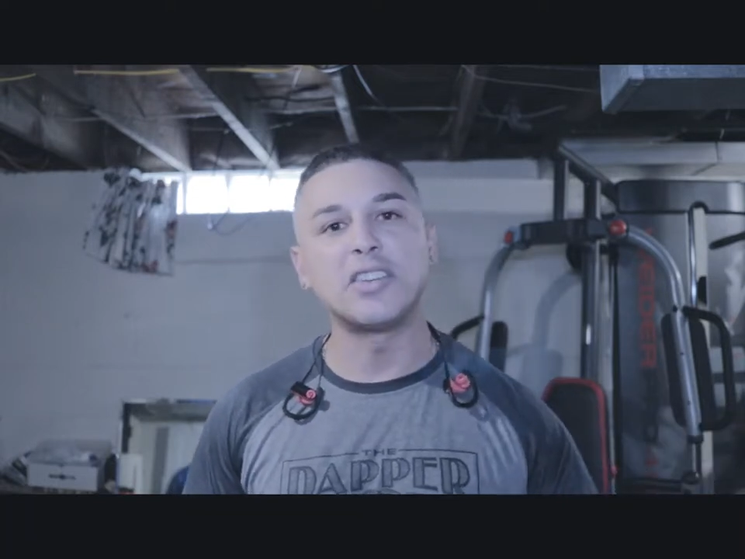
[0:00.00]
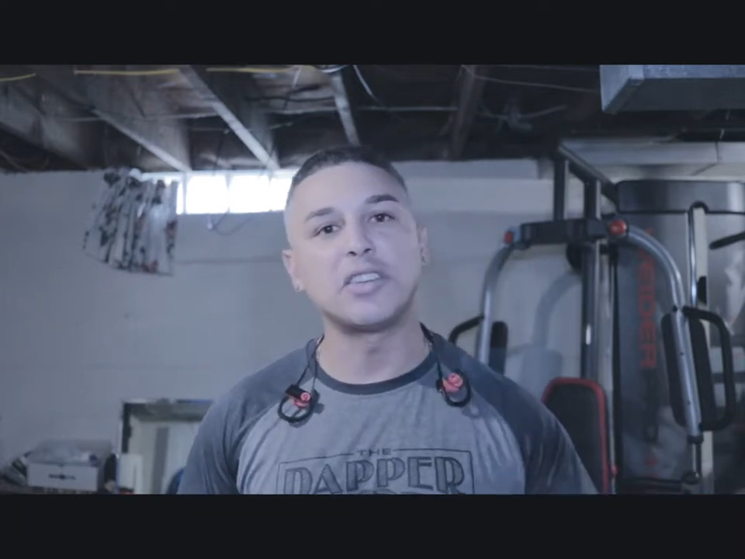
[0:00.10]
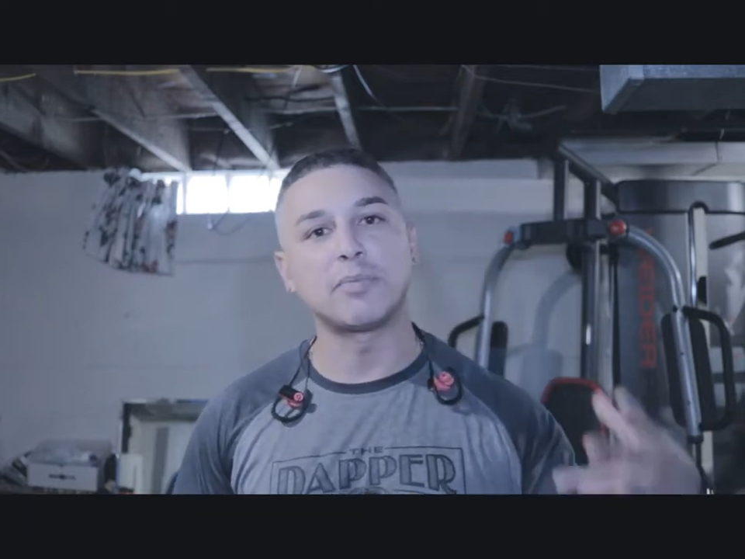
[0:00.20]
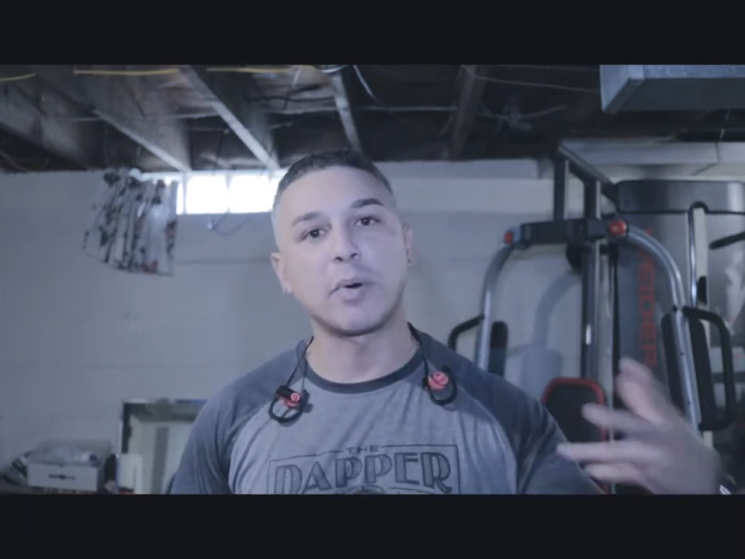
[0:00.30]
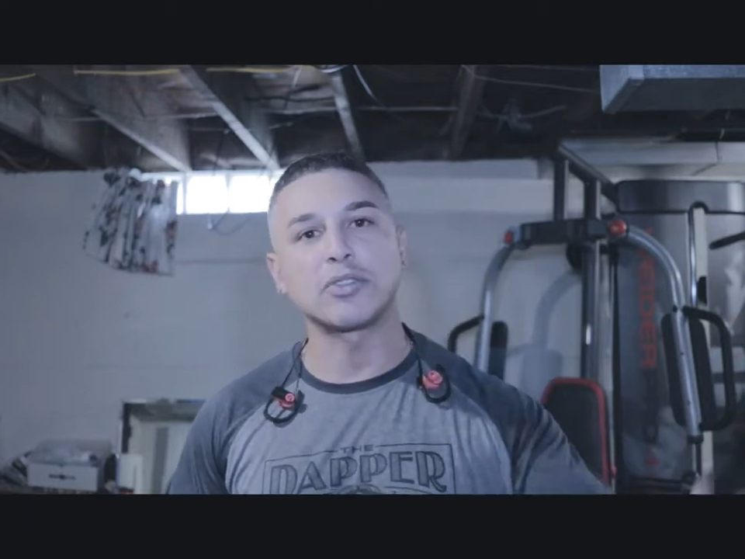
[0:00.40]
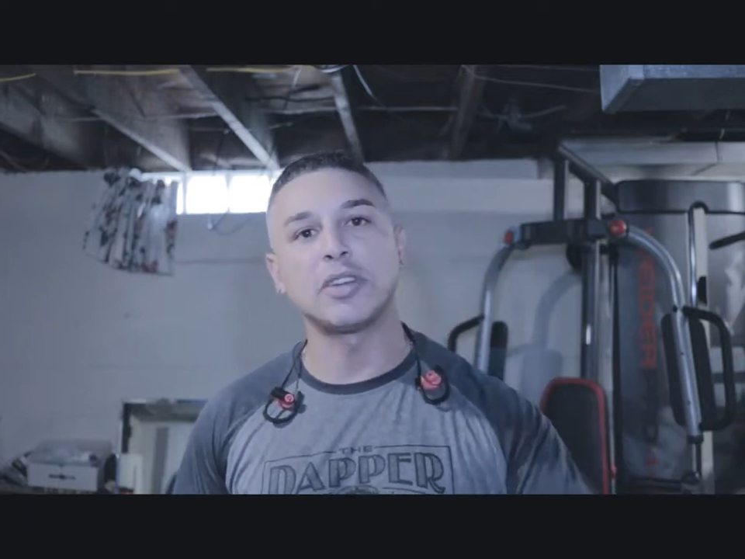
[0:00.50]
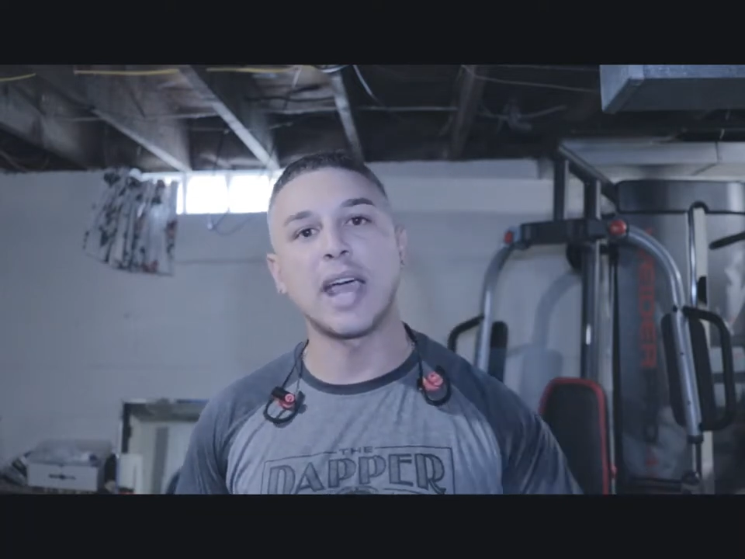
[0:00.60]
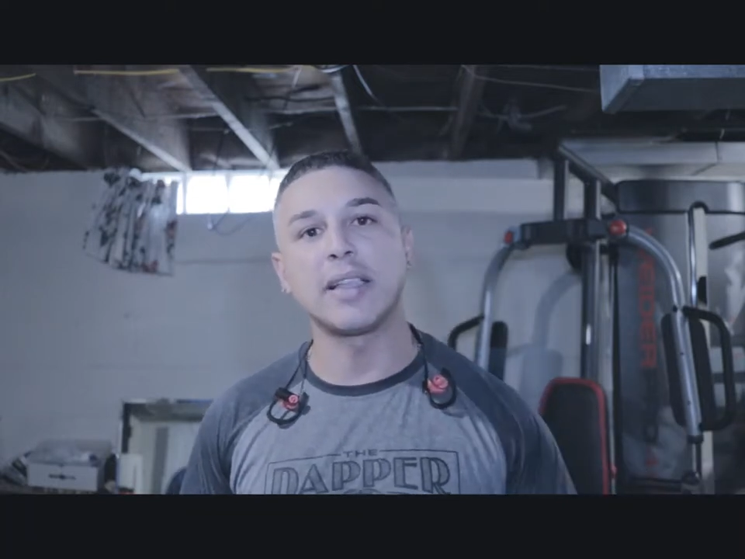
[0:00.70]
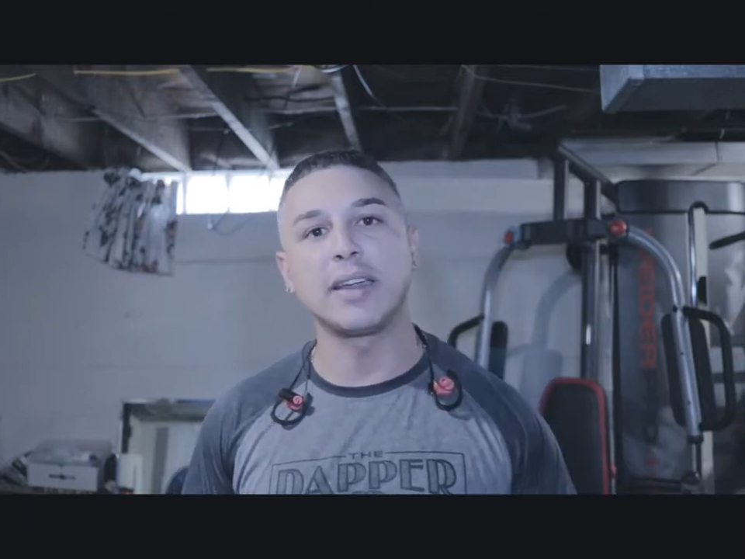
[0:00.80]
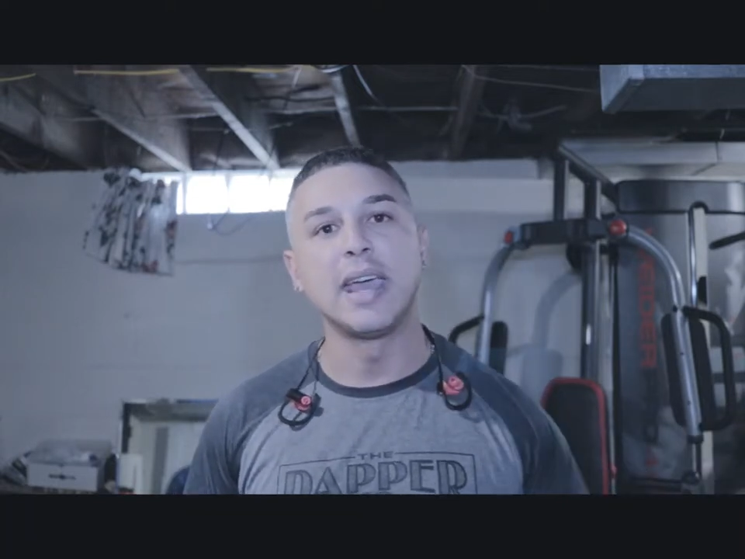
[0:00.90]
his
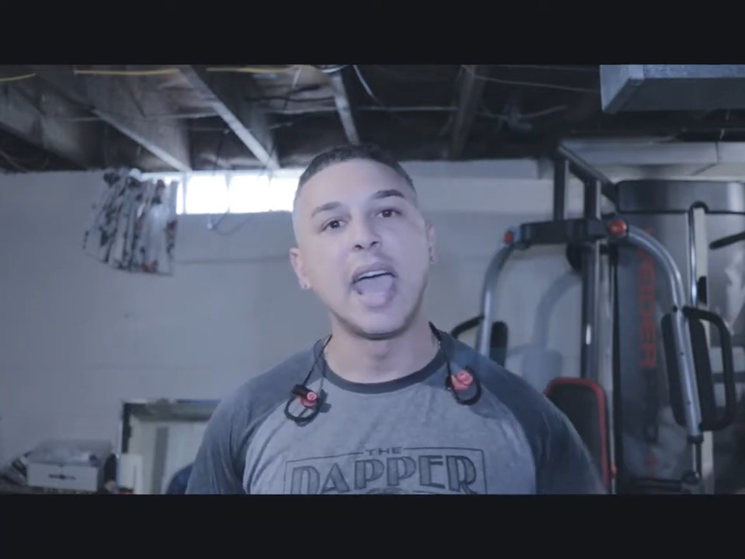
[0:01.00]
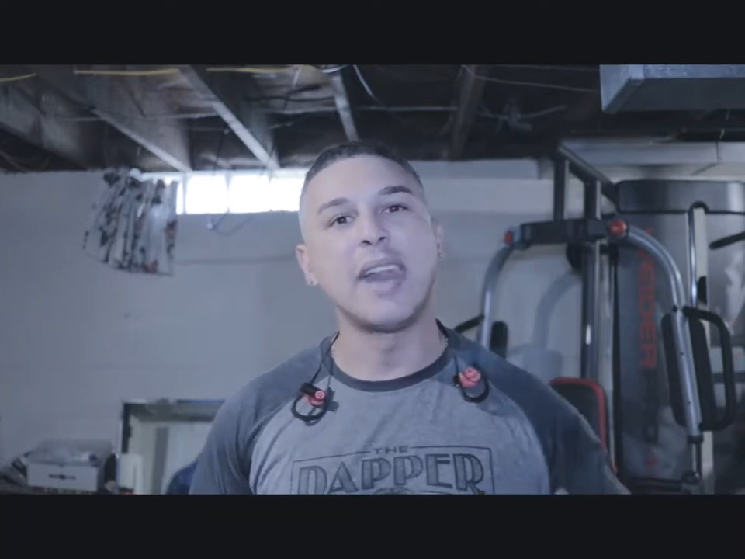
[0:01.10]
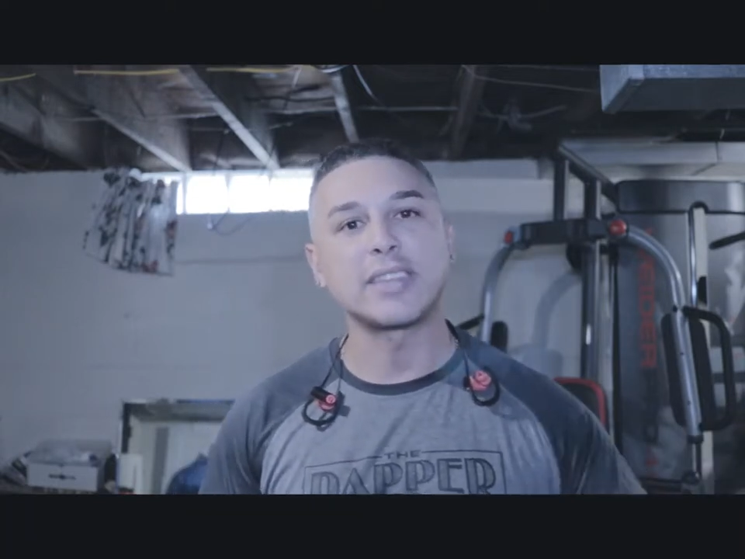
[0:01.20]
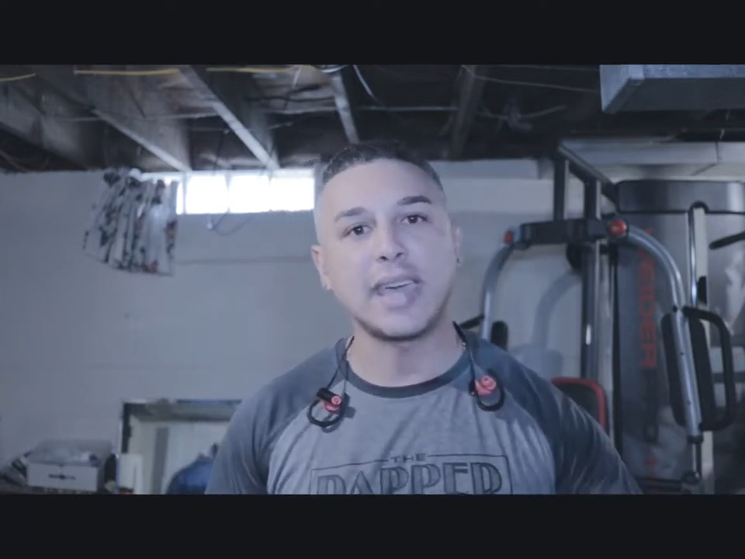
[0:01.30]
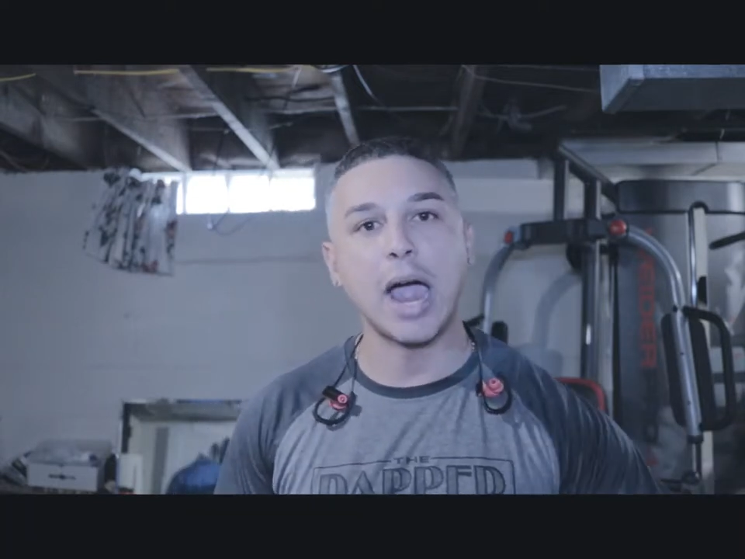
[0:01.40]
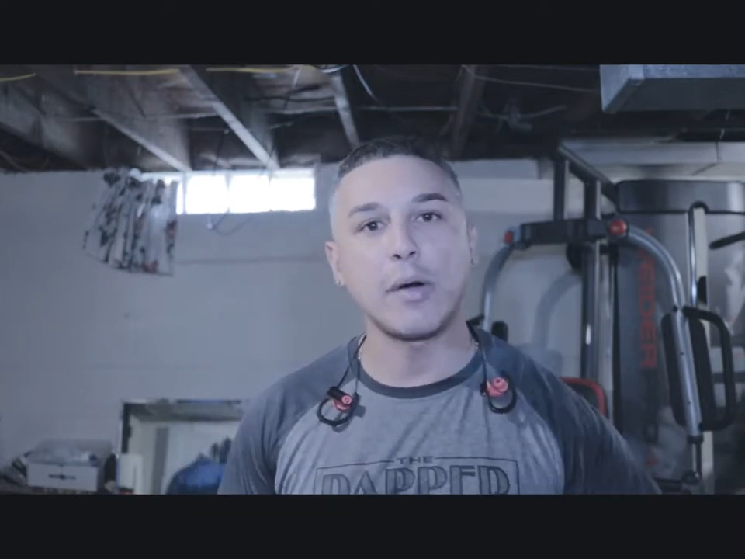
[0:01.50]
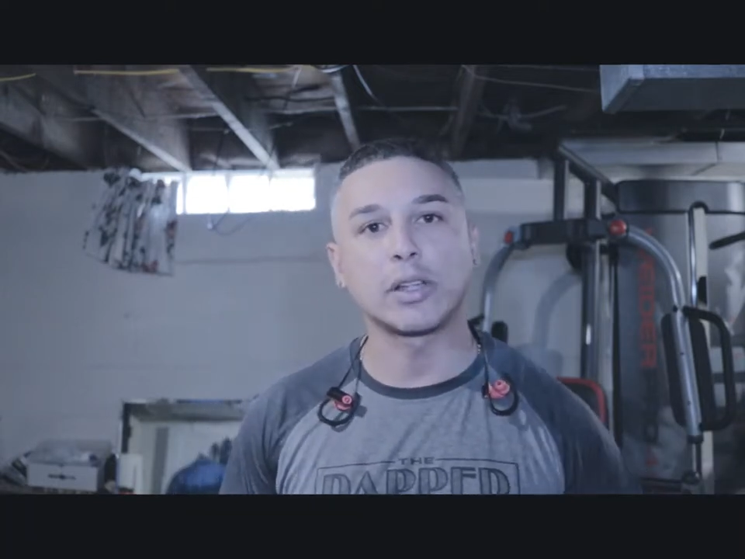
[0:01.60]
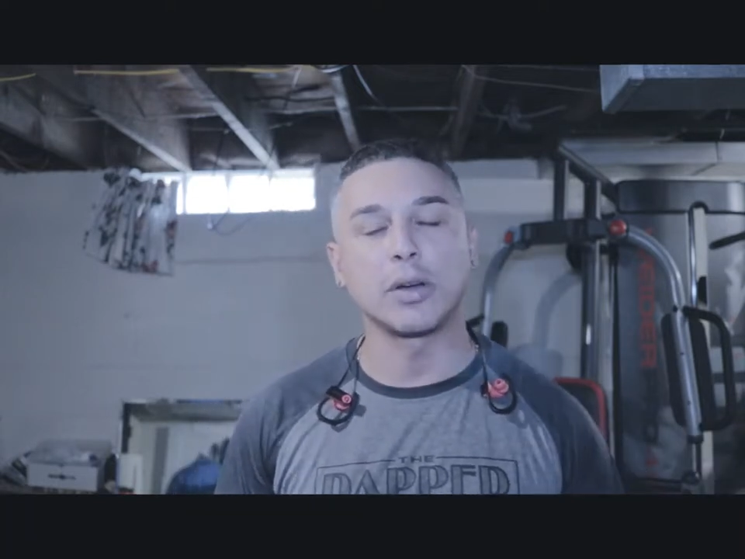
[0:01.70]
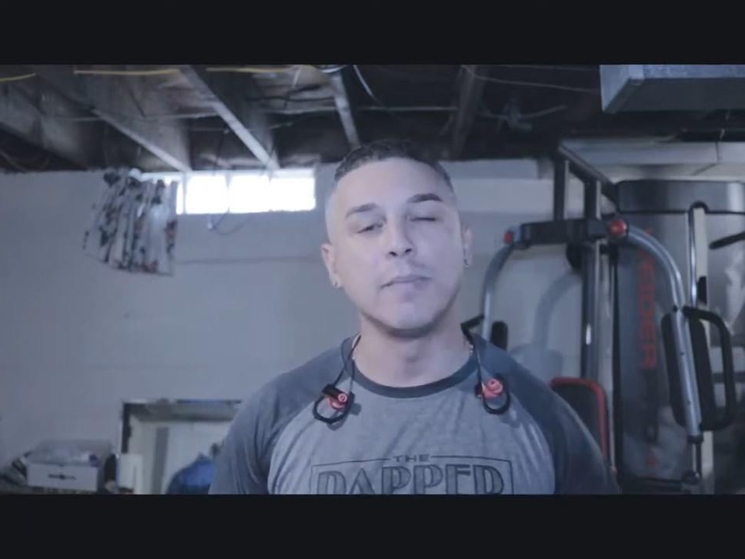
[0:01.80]
personality and his character.